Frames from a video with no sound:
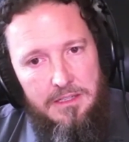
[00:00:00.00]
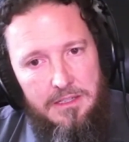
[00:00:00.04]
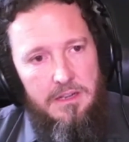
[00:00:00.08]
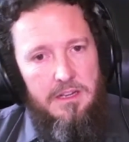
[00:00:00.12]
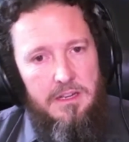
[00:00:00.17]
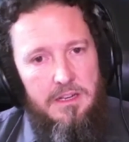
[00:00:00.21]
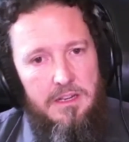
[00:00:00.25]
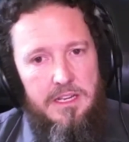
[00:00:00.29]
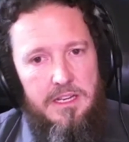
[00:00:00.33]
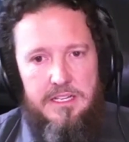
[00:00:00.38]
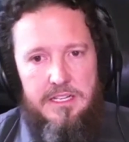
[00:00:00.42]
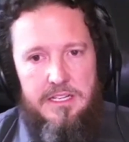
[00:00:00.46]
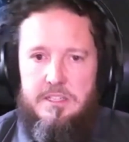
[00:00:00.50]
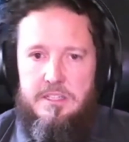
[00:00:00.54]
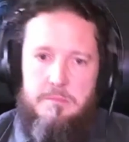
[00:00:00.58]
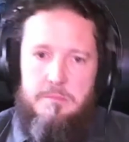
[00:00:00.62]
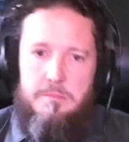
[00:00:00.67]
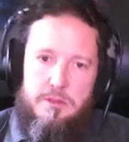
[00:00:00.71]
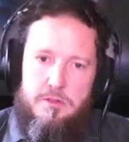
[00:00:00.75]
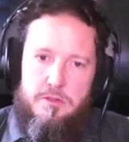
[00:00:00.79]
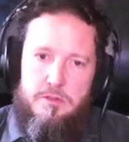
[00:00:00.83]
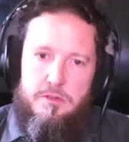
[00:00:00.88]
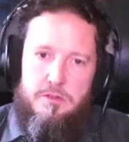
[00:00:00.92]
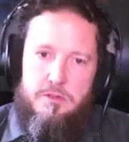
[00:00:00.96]
it's
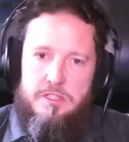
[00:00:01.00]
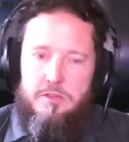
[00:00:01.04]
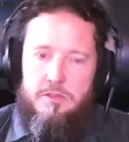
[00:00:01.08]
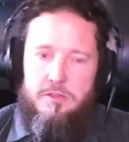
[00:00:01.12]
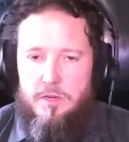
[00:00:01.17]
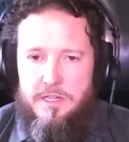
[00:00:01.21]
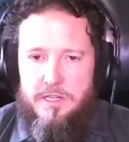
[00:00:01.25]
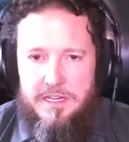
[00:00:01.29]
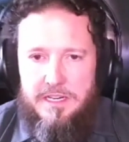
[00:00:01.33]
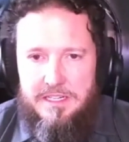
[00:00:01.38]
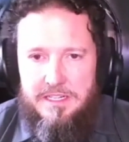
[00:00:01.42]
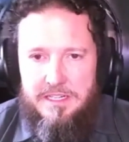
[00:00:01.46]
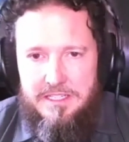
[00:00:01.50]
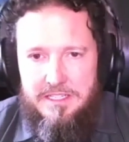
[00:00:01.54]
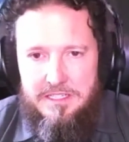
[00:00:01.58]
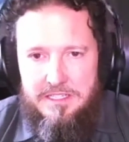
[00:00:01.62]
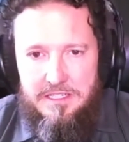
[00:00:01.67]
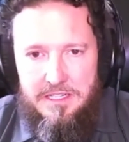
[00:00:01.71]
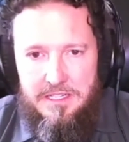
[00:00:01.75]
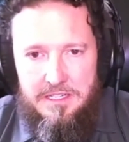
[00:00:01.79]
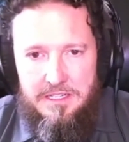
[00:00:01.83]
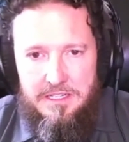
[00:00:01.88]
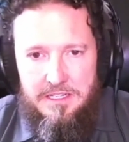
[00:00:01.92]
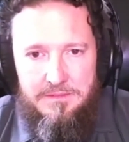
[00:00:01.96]
somebody who's still working at
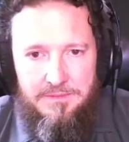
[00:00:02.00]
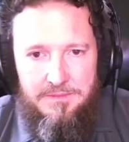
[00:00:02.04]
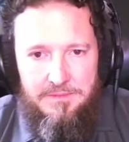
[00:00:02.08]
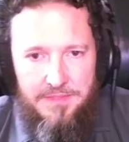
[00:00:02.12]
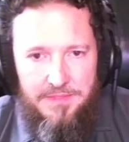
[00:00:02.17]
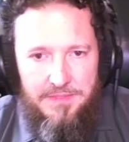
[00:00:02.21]
Disney